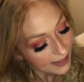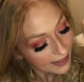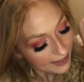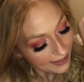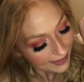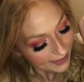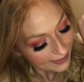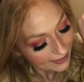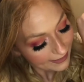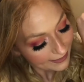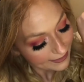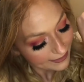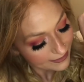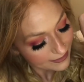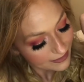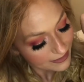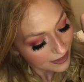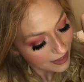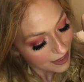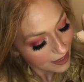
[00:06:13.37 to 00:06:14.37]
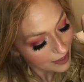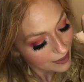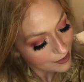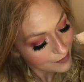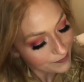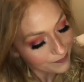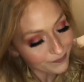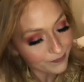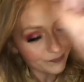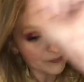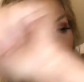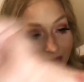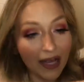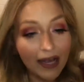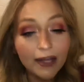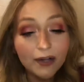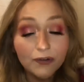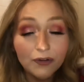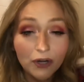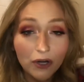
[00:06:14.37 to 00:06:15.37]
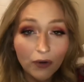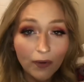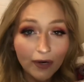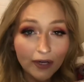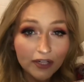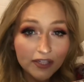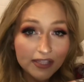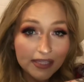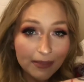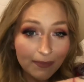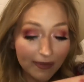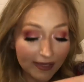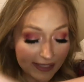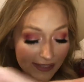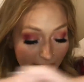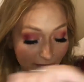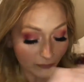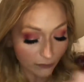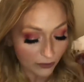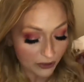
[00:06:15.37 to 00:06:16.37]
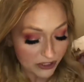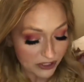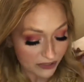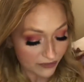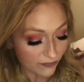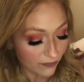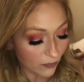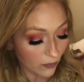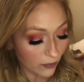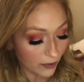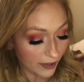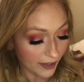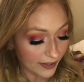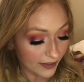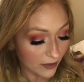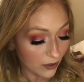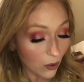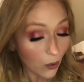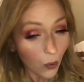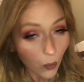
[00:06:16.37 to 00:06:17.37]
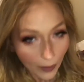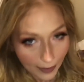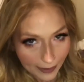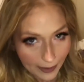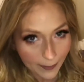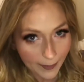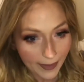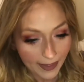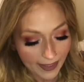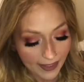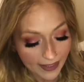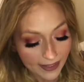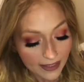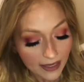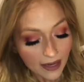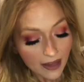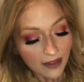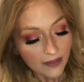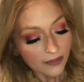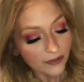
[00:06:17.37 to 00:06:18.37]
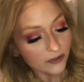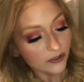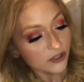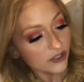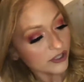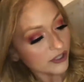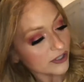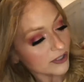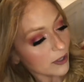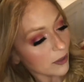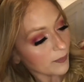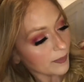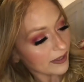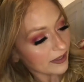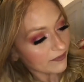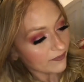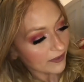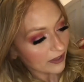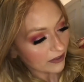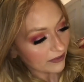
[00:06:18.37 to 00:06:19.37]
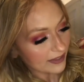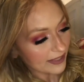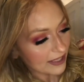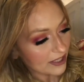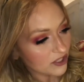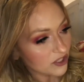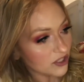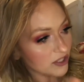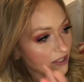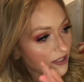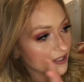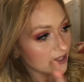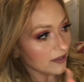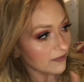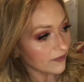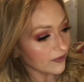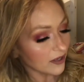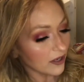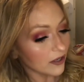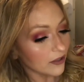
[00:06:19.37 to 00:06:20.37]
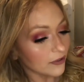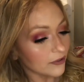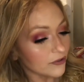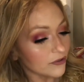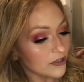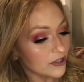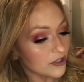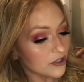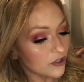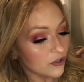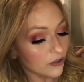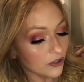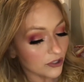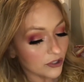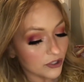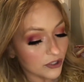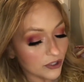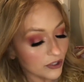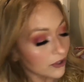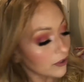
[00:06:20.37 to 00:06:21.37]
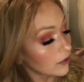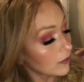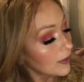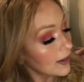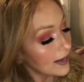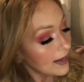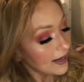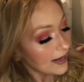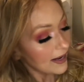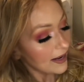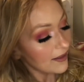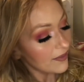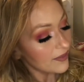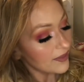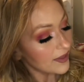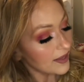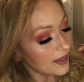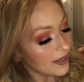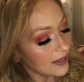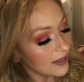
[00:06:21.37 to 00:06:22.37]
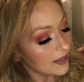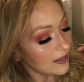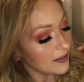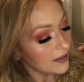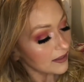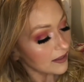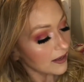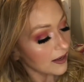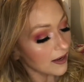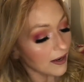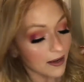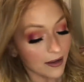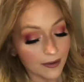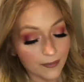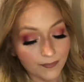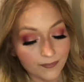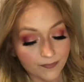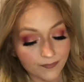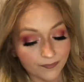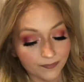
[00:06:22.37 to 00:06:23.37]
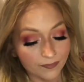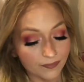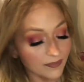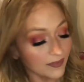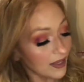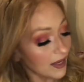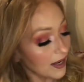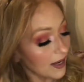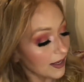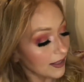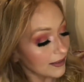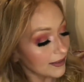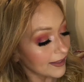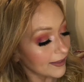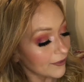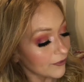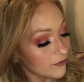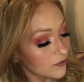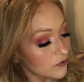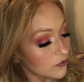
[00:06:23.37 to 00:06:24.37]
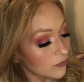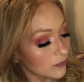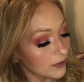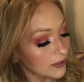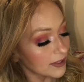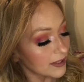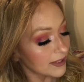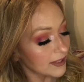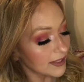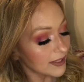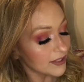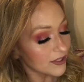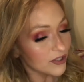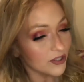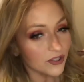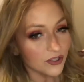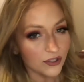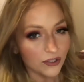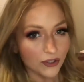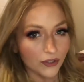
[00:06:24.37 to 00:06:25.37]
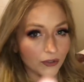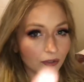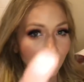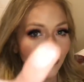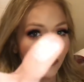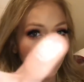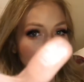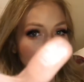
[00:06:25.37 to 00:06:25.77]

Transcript: And um, I don't know, I could see myself reaching for it quite a bit. There's just so many variations of colors that you could do. And then um, the highlighters are really nice too.